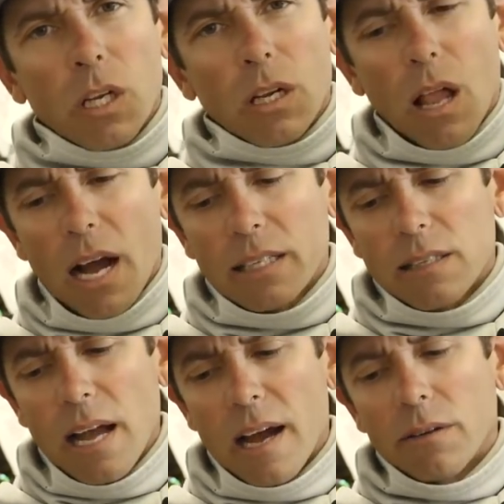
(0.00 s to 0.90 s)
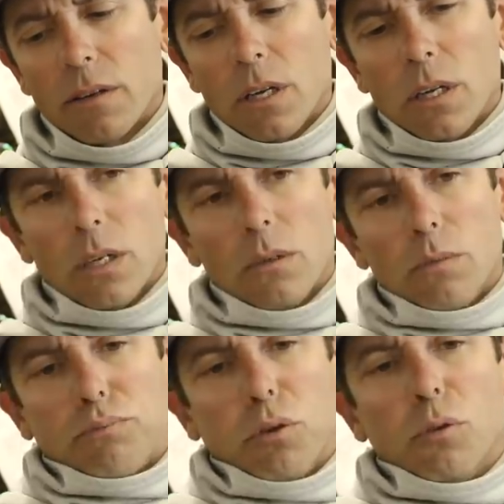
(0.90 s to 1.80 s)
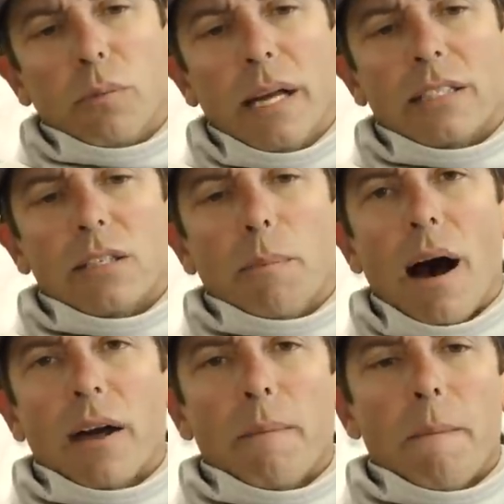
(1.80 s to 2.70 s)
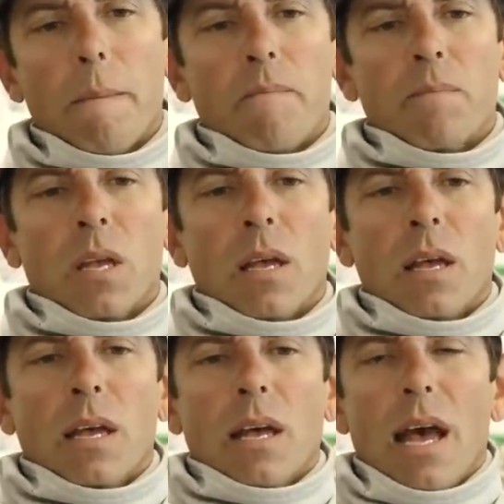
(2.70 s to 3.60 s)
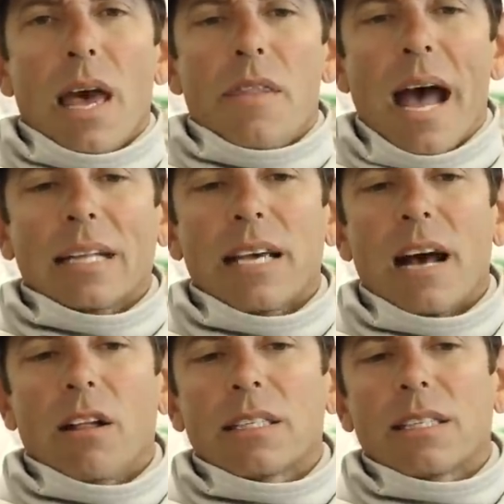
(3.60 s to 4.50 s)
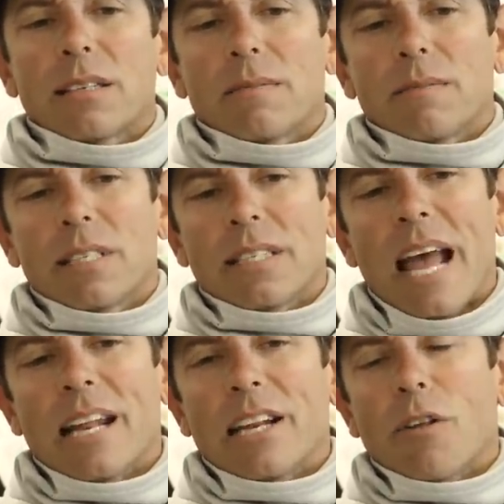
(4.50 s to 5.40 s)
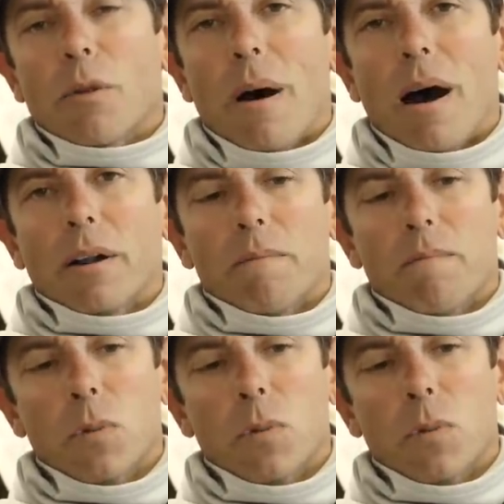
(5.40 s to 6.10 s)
Glides down, boom, hits the bottom, and that's how it's standing on the bottom.